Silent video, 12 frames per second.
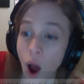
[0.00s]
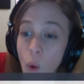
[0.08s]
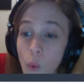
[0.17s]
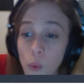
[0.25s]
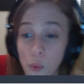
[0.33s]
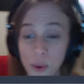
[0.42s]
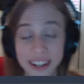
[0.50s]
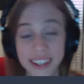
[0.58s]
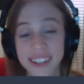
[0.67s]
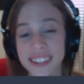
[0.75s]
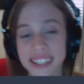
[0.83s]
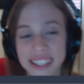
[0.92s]

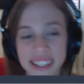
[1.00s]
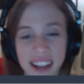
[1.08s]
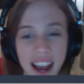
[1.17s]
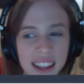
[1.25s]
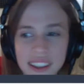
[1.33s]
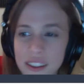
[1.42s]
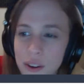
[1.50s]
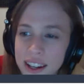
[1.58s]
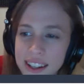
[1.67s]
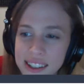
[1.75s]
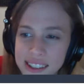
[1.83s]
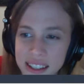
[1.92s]
Really? I you know I
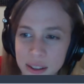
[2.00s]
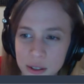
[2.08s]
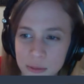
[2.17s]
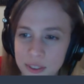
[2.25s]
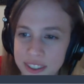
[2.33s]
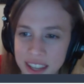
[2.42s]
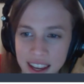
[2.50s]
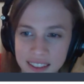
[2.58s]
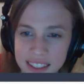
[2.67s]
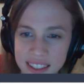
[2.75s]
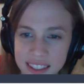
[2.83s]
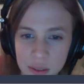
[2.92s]
need to see those movies. I
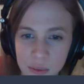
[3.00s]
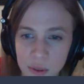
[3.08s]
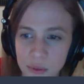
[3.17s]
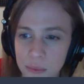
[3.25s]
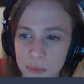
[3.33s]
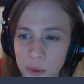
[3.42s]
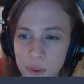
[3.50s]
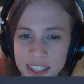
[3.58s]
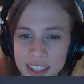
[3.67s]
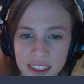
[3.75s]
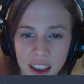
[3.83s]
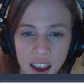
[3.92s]
haven't seen those
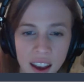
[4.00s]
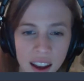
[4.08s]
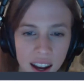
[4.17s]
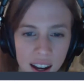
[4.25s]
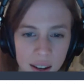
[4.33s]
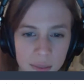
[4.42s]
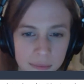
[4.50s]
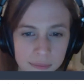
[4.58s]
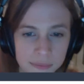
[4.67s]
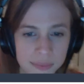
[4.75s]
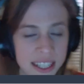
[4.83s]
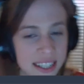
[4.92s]
movies. Um,
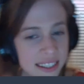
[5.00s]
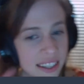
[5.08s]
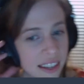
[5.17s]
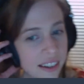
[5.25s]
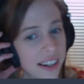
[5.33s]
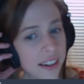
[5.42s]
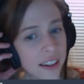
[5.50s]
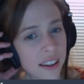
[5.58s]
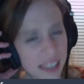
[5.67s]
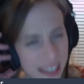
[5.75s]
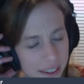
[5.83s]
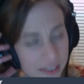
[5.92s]
Dies Irae,
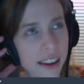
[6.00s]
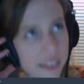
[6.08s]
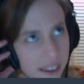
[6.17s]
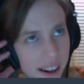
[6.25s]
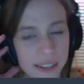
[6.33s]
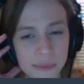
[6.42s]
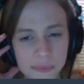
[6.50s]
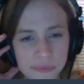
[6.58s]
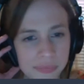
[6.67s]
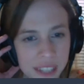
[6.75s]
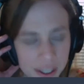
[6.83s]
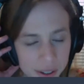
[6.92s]
Irae,
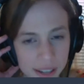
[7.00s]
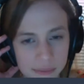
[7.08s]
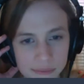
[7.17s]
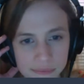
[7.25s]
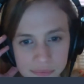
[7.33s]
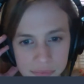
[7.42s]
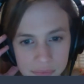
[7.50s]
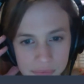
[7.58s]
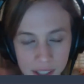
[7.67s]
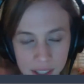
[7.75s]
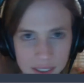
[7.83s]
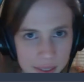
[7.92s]
Irae.
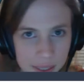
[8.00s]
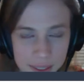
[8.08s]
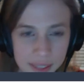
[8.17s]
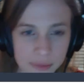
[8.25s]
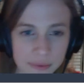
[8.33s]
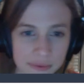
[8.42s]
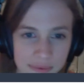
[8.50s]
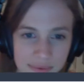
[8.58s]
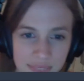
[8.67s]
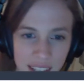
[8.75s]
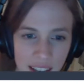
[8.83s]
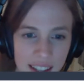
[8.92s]
Sometimes I
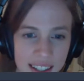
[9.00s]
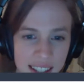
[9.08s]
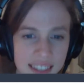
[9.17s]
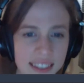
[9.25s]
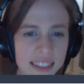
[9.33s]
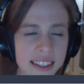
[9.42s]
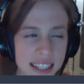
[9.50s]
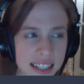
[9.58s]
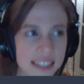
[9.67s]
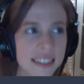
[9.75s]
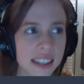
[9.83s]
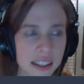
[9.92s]
Dies
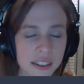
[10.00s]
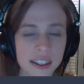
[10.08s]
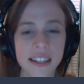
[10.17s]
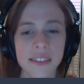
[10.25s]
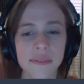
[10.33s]
Dies Irae